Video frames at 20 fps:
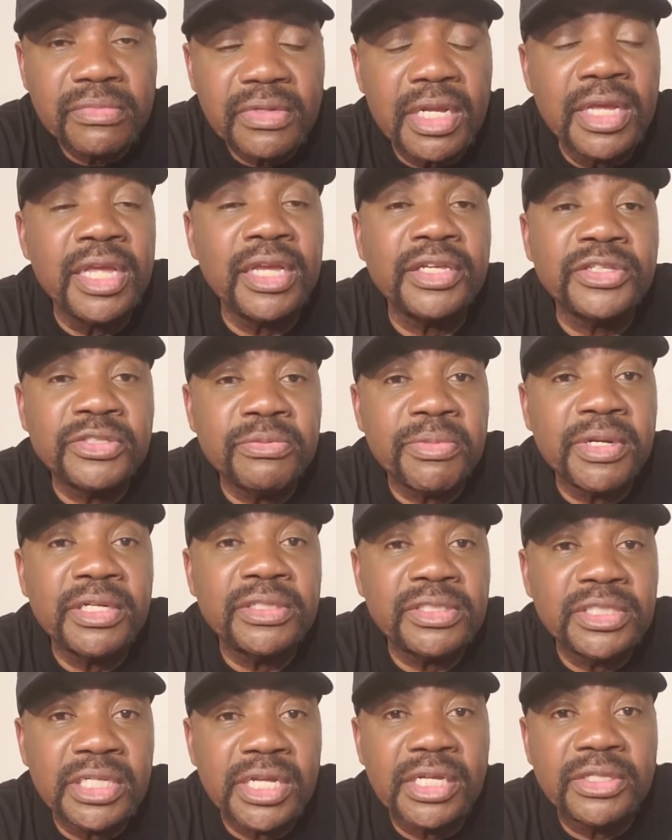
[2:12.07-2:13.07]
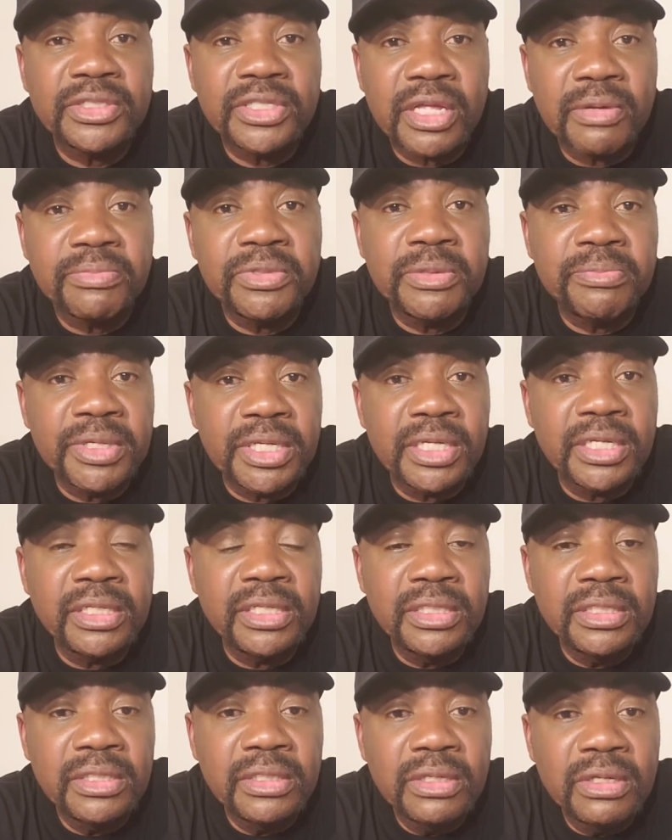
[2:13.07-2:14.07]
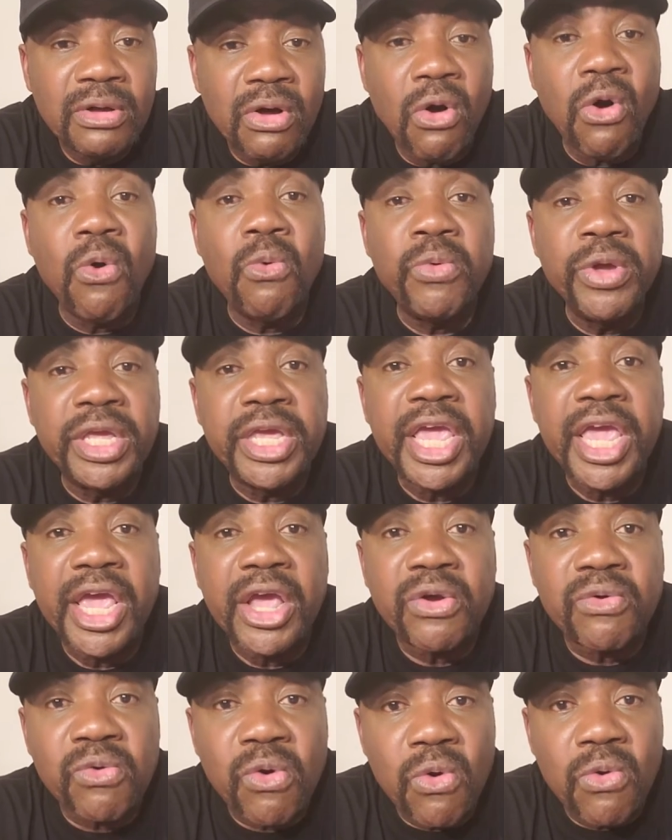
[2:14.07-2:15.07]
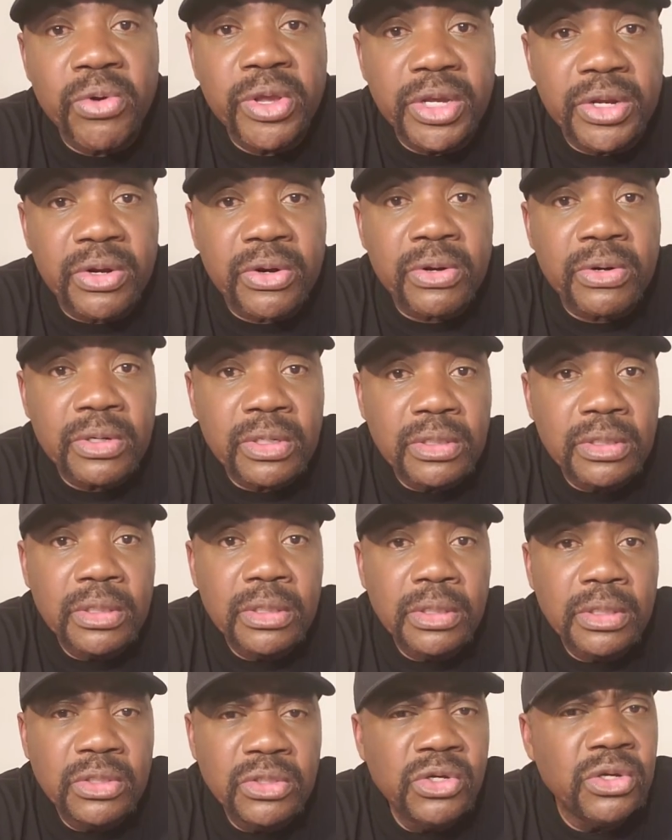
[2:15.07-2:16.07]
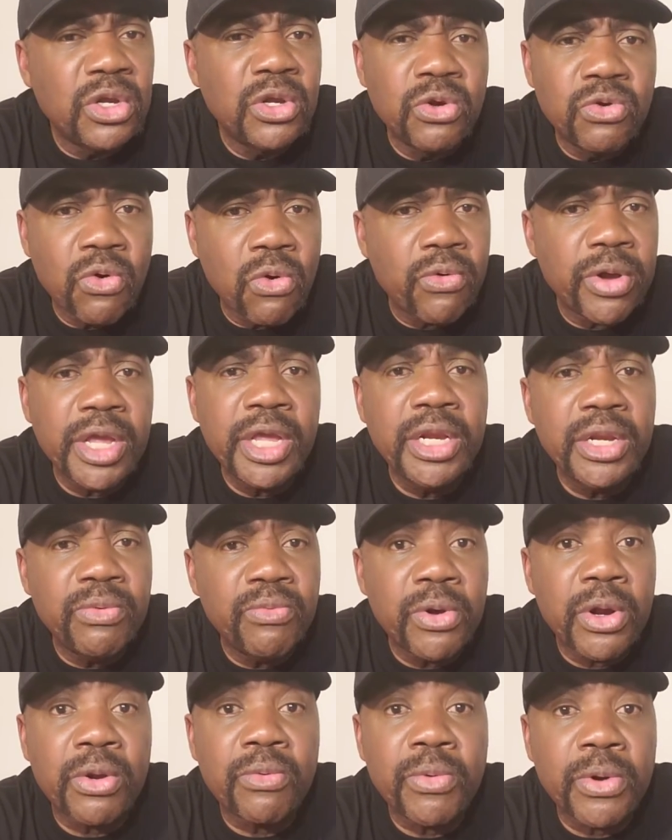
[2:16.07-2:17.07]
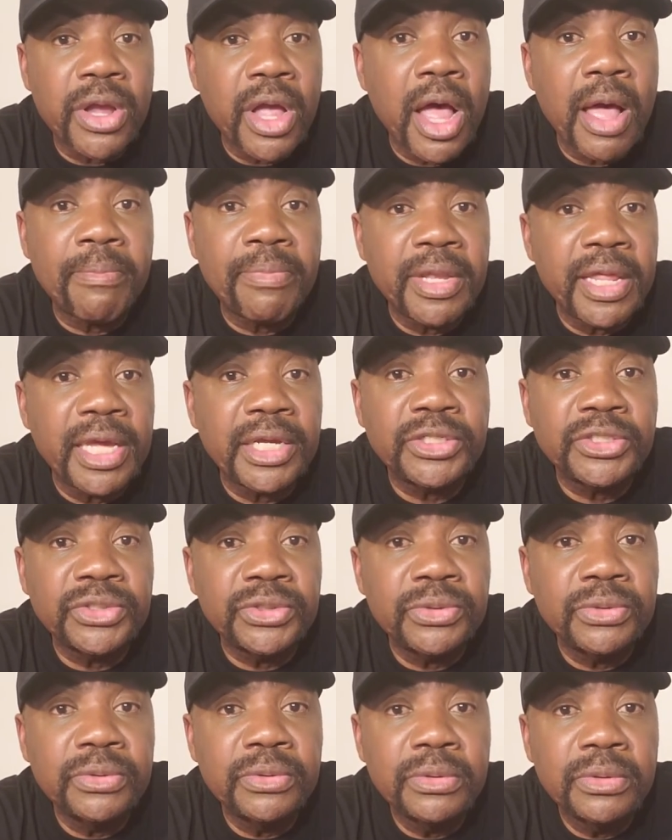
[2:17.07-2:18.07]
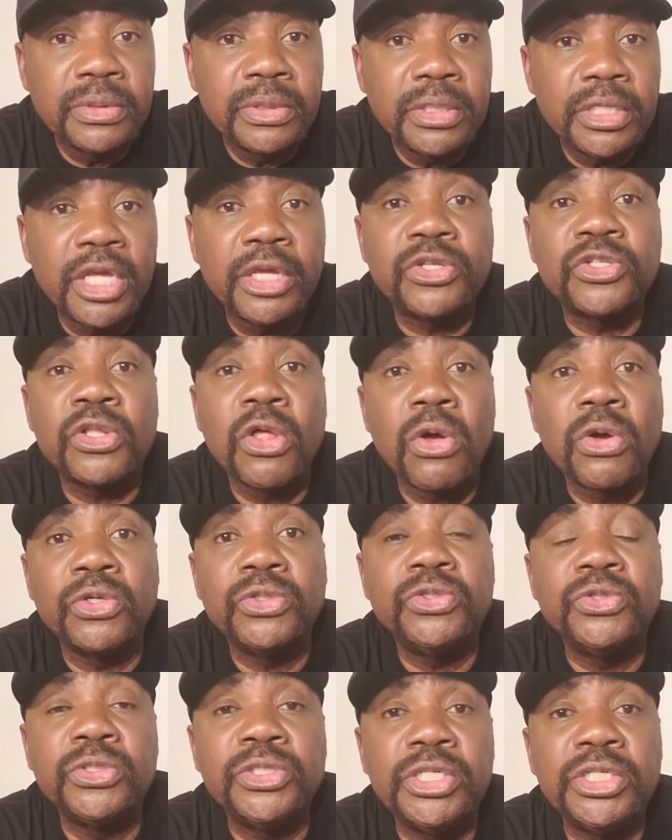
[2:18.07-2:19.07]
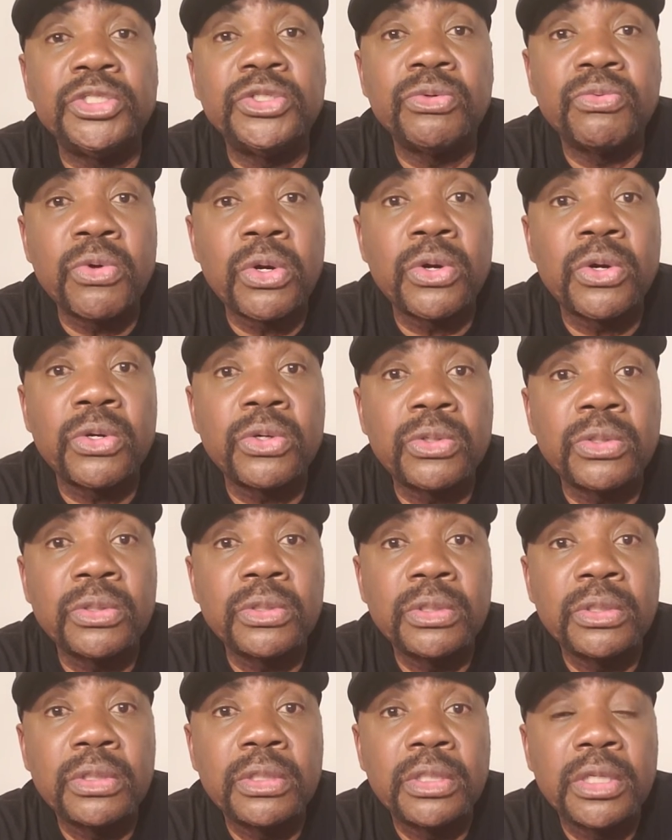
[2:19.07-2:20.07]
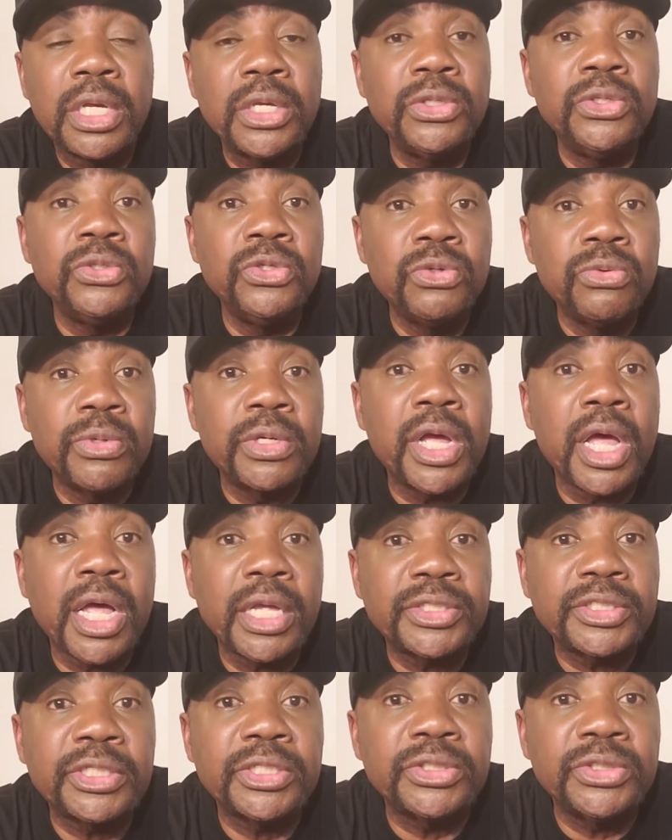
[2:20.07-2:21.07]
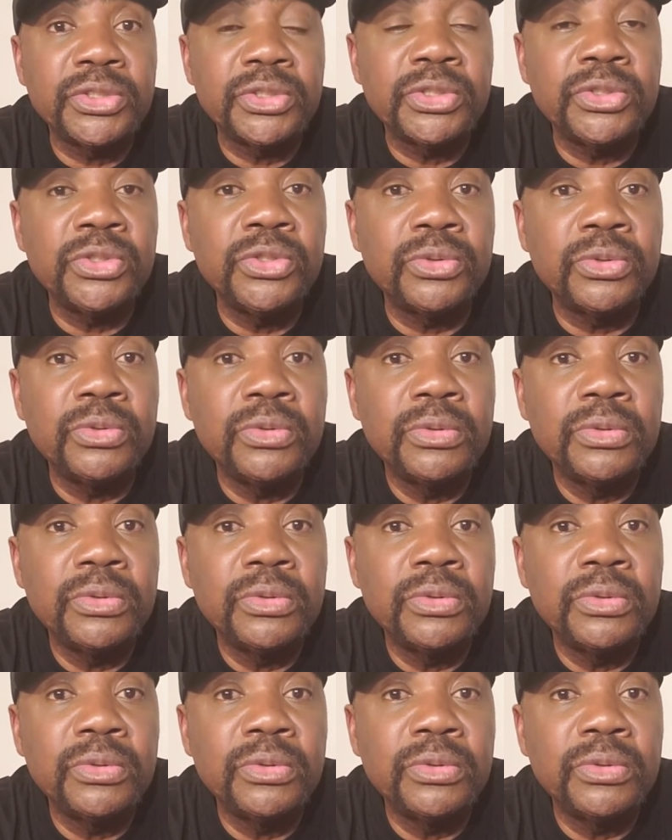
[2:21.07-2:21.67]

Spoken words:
I had somebody say something to me. Oh, we can't grow here. You can grow anywhere where God plants you, as long as you teach the word and you do what God says you to do.